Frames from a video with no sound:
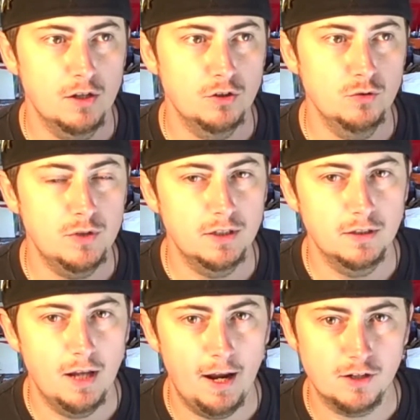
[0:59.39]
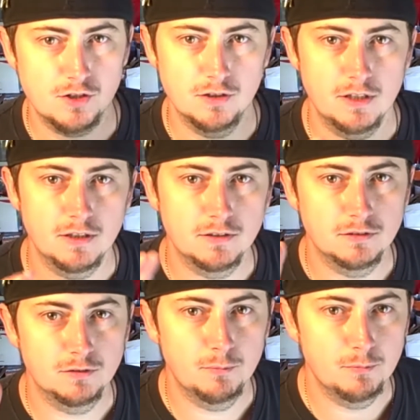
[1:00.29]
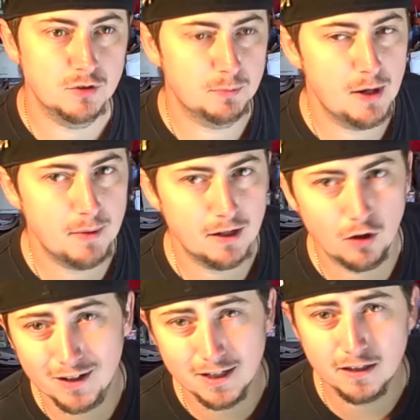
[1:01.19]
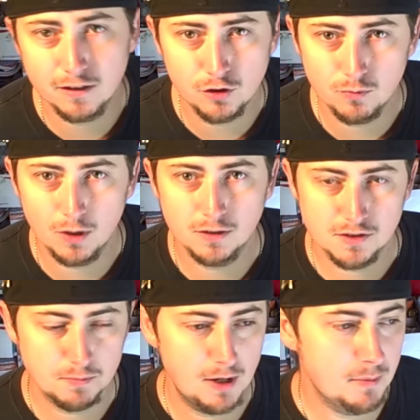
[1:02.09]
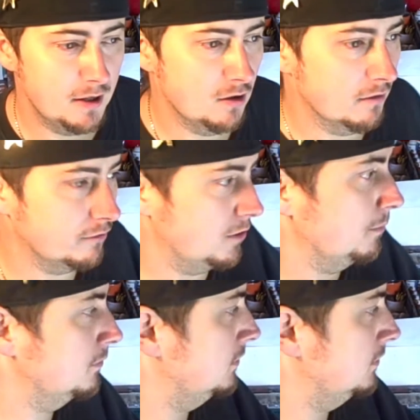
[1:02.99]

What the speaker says: You can actually spray paint on anything you want to spray paint on, from